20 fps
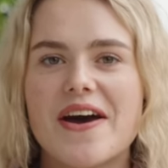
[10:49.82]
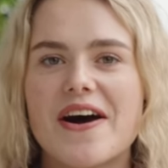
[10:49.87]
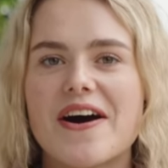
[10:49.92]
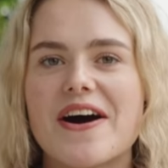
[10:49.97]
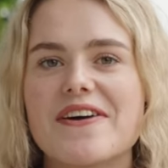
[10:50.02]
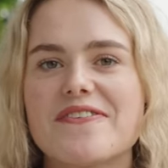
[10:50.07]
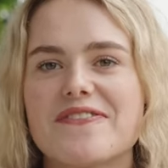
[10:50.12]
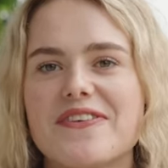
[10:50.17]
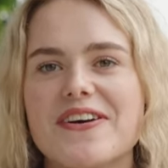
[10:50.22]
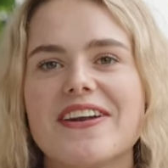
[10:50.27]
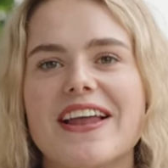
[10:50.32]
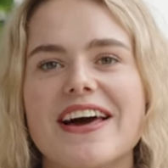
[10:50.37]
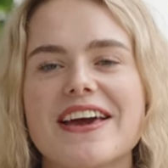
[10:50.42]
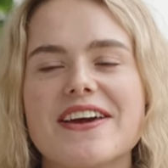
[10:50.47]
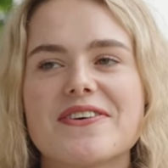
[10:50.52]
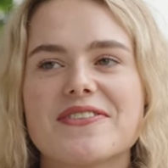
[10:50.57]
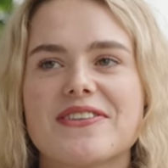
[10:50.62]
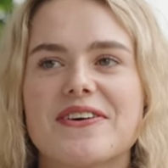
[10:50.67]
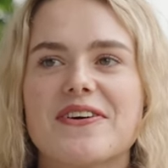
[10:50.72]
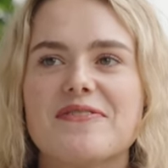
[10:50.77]
I feel
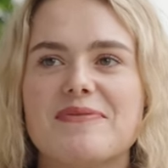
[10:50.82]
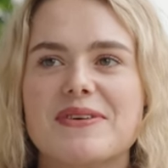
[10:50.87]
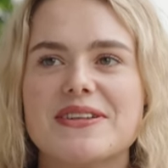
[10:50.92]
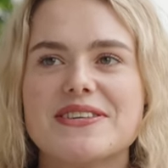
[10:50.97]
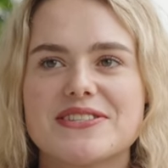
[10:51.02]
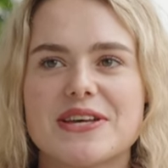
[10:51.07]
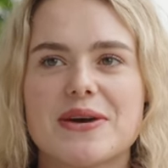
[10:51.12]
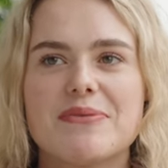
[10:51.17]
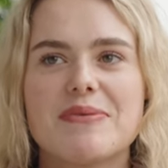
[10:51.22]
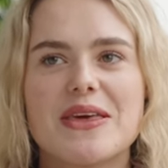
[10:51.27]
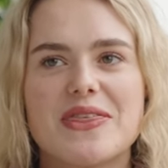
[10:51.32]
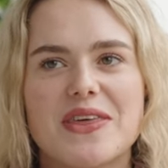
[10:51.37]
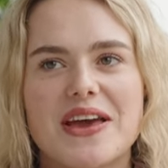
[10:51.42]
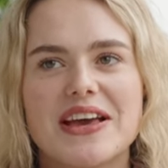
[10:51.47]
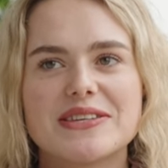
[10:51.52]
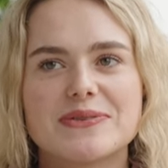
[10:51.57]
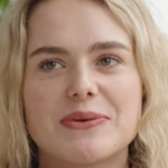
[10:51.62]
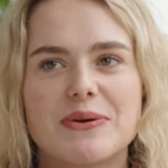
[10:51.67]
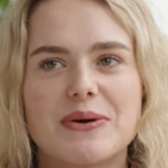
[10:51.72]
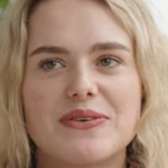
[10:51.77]
like there have been so many
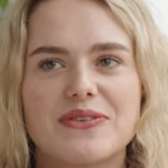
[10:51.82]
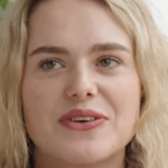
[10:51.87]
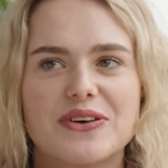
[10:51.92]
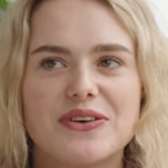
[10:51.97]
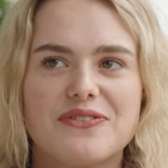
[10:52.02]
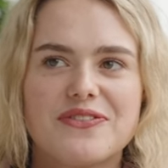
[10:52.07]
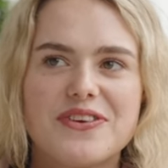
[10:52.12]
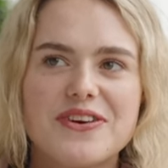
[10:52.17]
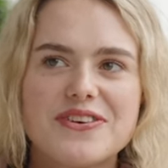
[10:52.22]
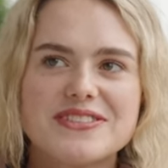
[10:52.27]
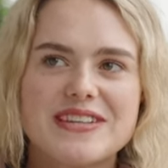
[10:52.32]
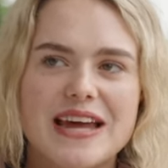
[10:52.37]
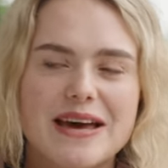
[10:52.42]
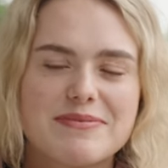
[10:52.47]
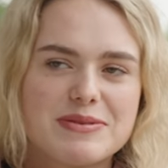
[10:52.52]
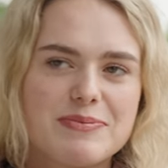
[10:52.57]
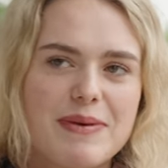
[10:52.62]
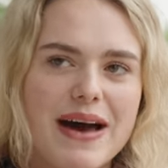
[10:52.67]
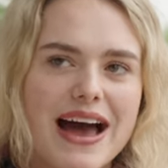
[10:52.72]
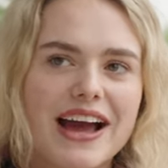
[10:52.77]
things where we've gone a few
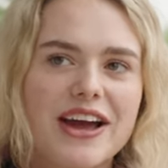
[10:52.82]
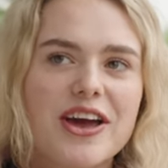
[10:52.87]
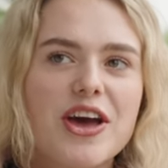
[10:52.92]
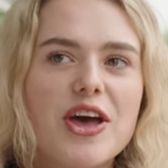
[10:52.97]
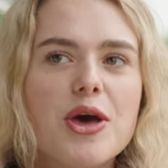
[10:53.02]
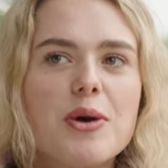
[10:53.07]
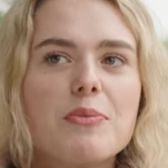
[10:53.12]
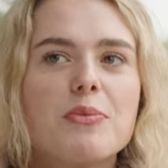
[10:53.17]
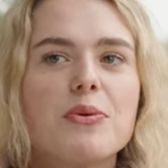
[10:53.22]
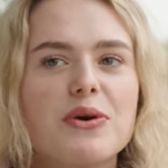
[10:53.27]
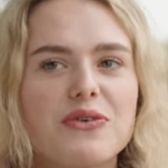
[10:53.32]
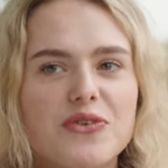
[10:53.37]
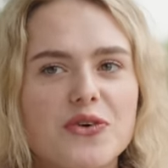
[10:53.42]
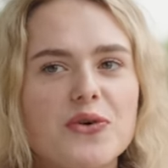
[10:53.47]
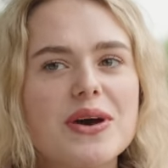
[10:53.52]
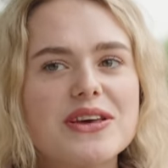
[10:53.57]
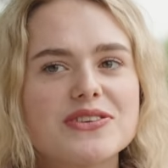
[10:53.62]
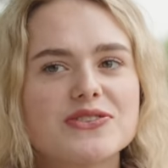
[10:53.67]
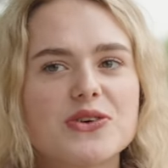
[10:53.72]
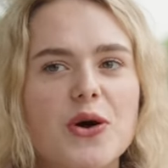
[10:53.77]
steps back, but we've
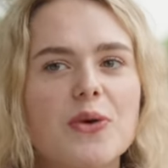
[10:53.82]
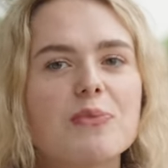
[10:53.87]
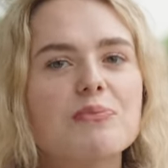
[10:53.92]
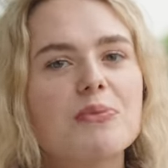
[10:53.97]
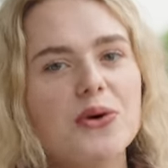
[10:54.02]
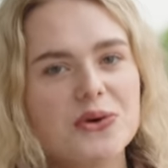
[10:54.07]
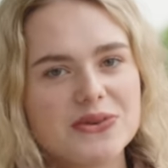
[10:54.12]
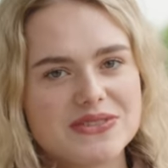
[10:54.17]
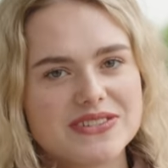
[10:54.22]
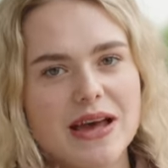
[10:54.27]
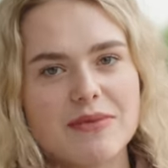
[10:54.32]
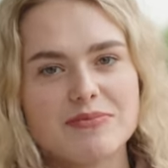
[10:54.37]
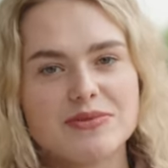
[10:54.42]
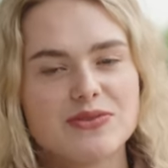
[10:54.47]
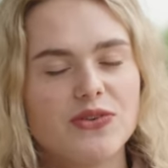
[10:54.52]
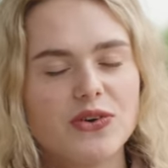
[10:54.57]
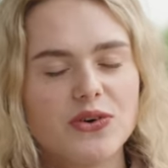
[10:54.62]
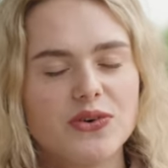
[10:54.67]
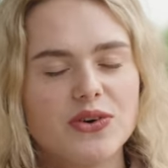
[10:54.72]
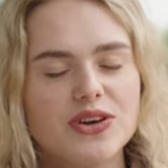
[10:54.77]
always gone more
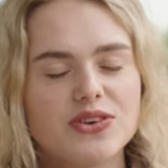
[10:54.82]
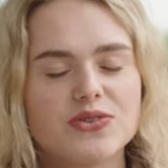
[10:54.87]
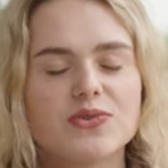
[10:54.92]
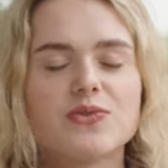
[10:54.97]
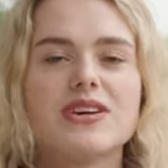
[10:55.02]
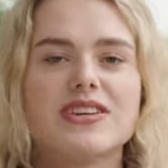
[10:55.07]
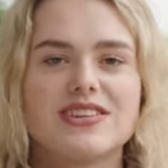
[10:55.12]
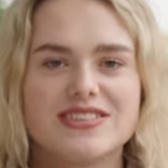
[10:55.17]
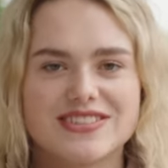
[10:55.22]
steps forward, which